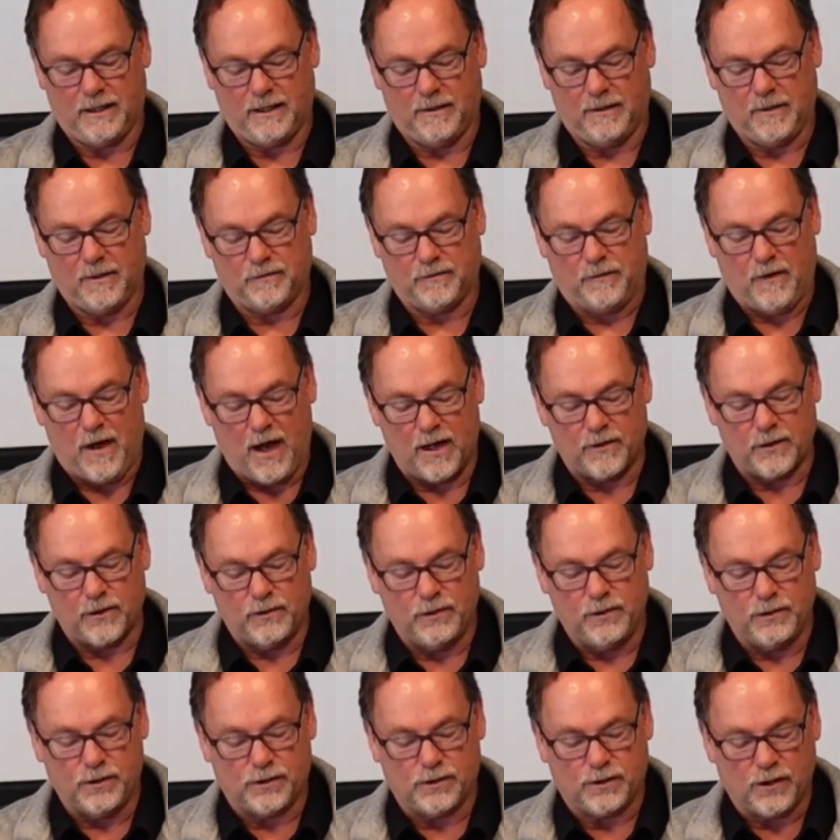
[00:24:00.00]
a father
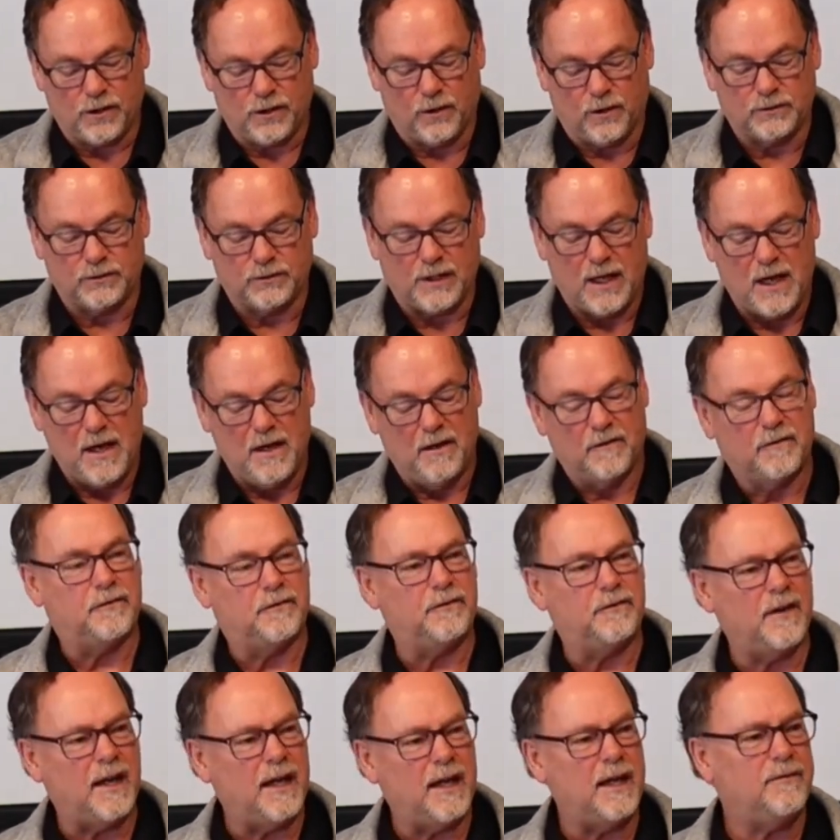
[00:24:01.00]
who shows
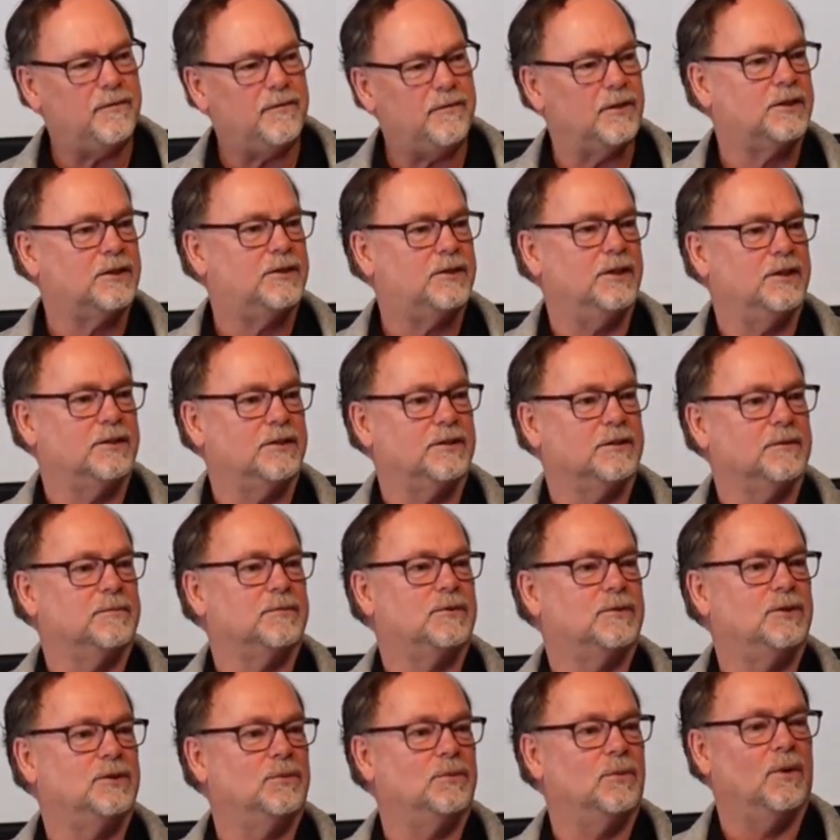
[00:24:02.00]
favoritism
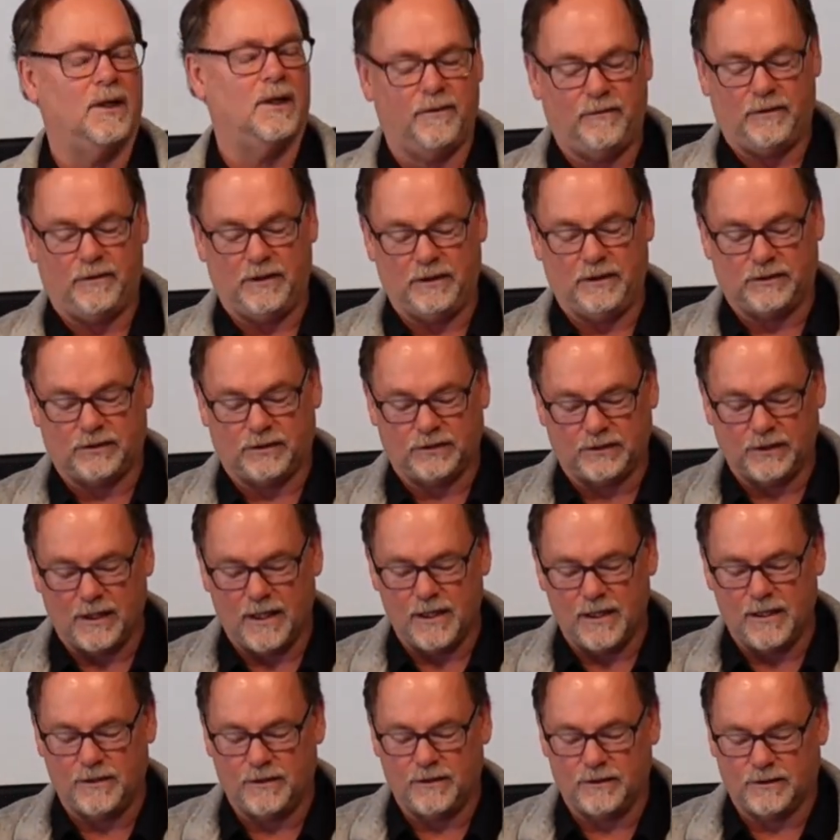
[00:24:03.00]
to one of his
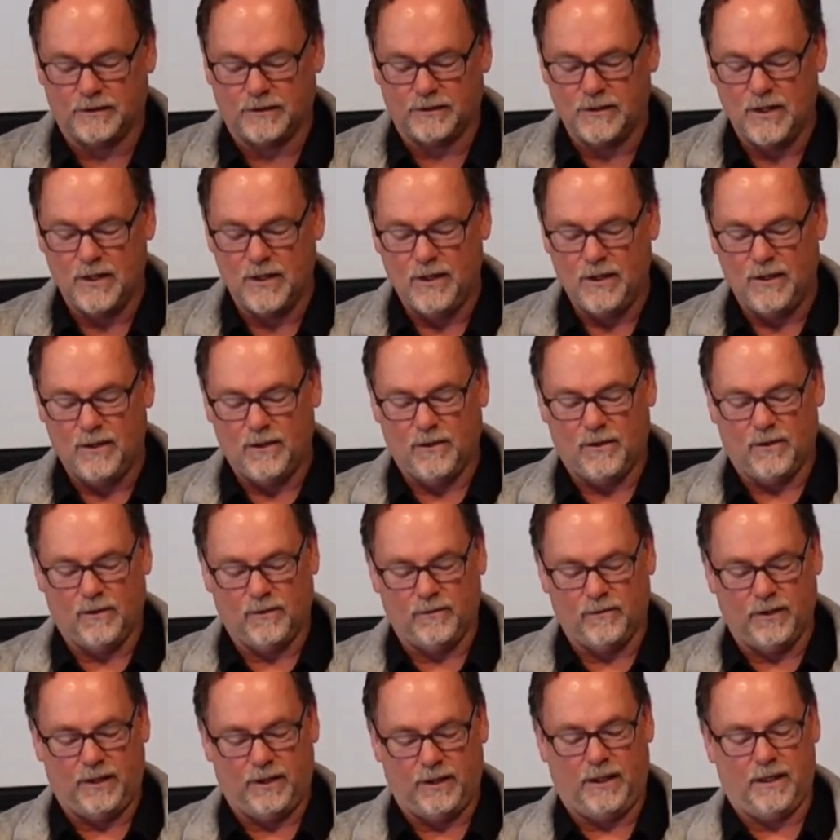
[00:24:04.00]
sons
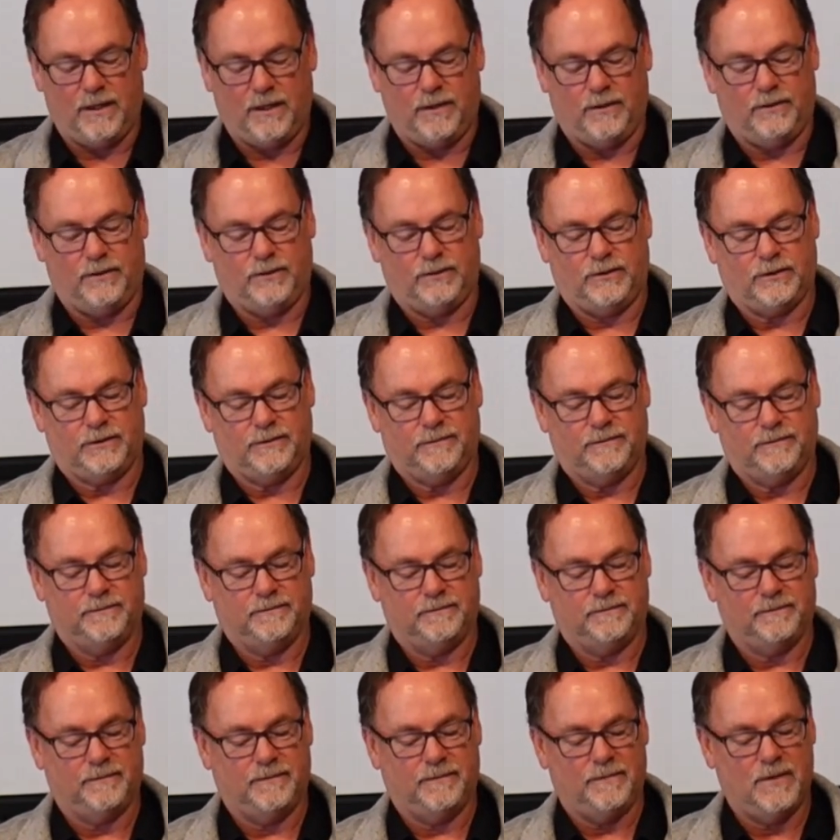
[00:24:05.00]
over the others.
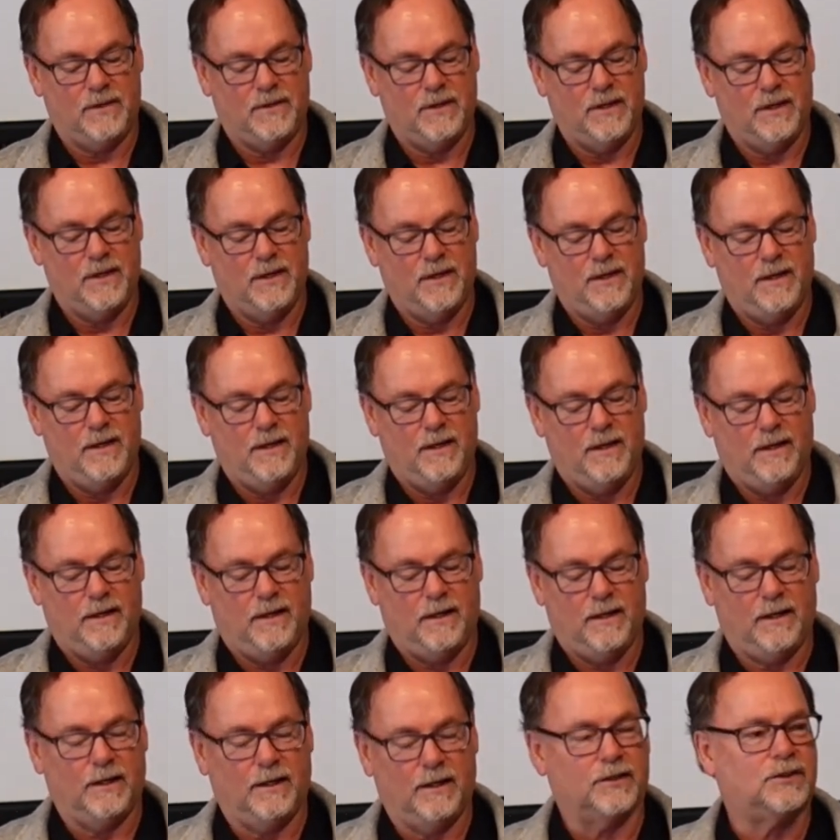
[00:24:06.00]

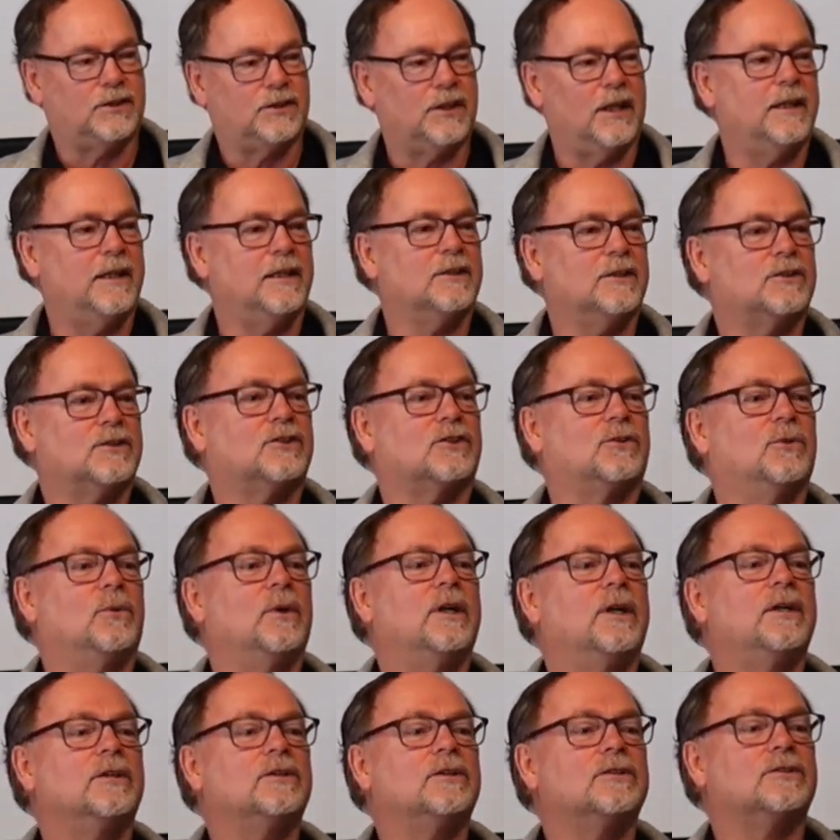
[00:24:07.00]
A son that
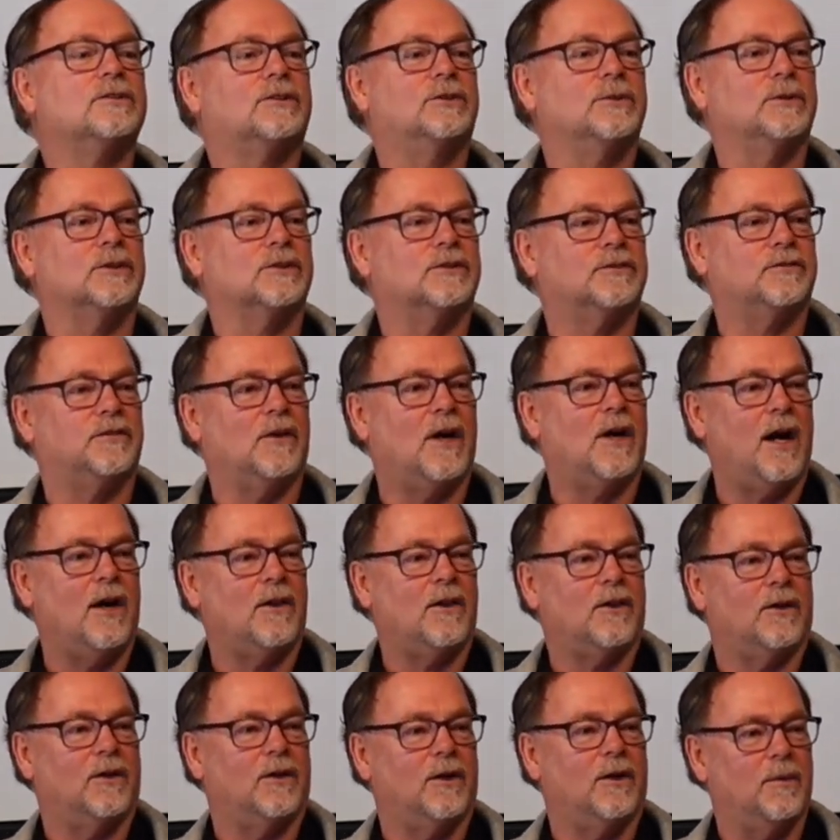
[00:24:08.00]
squeals to his
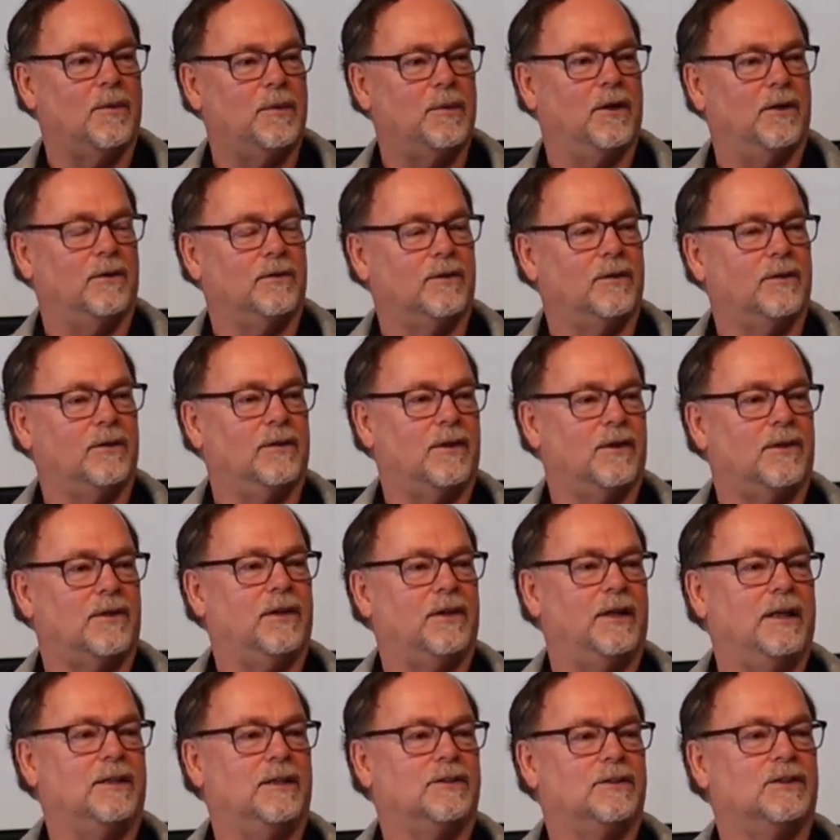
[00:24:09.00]
father about the
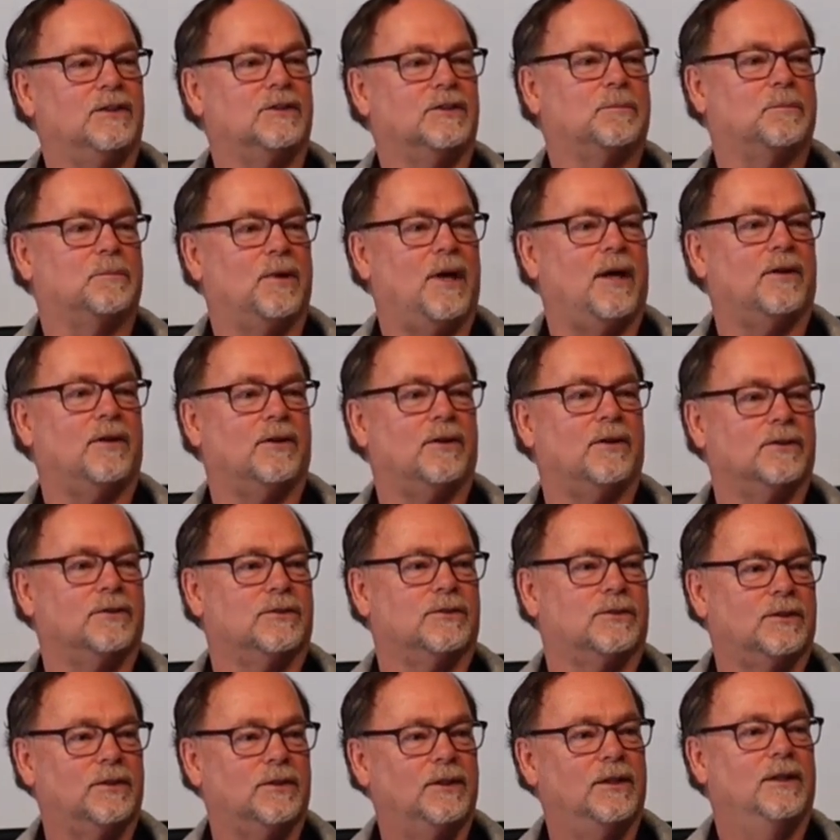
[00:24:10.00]
things his
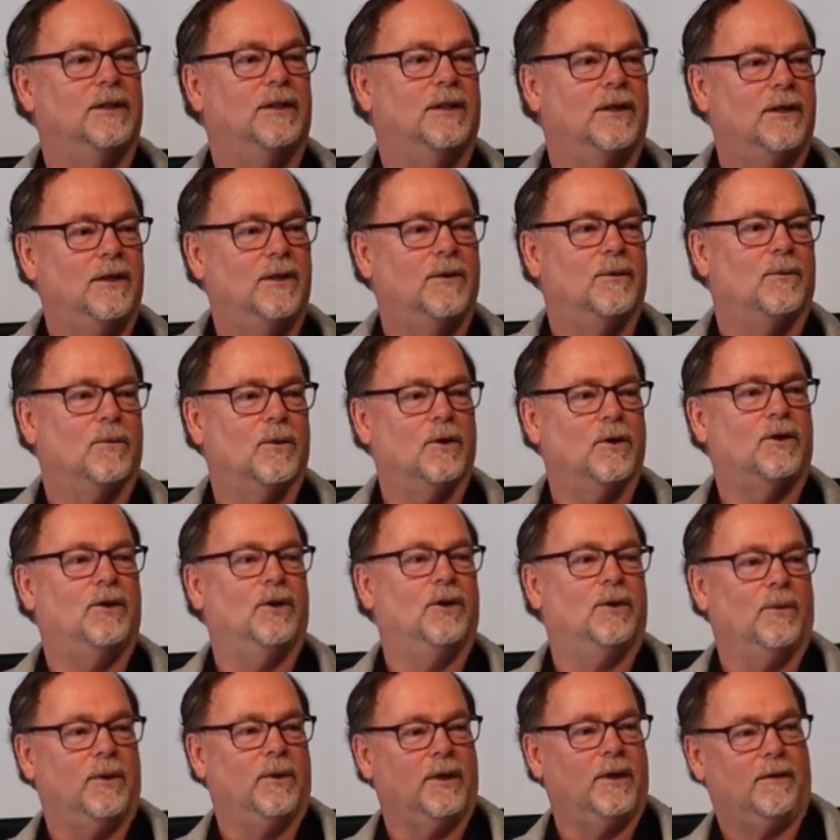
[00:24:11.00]
brothers were
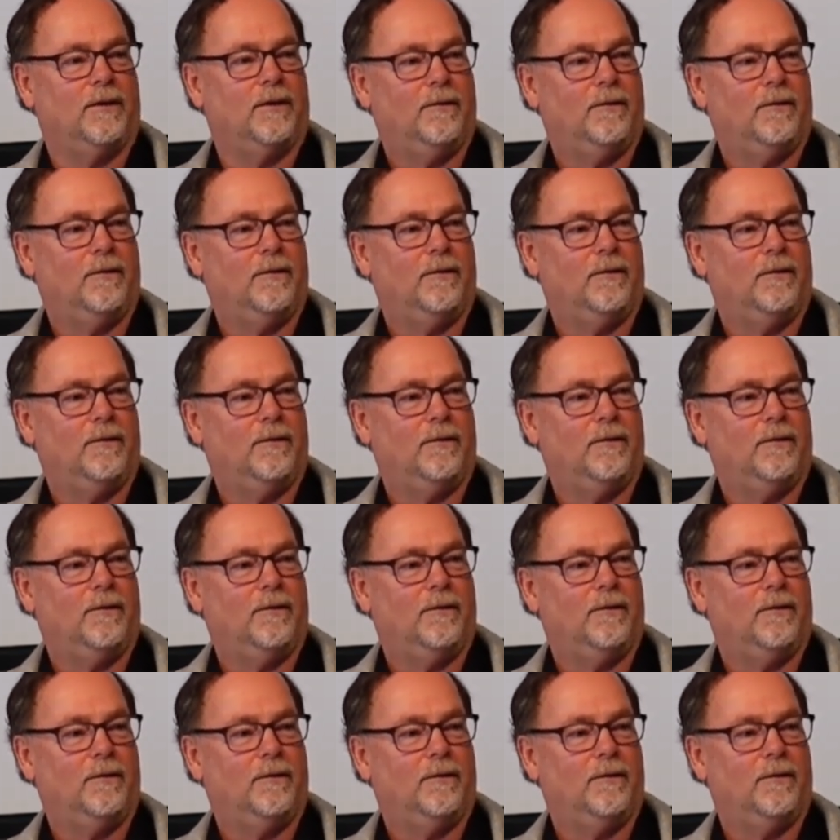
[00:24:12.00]
doing.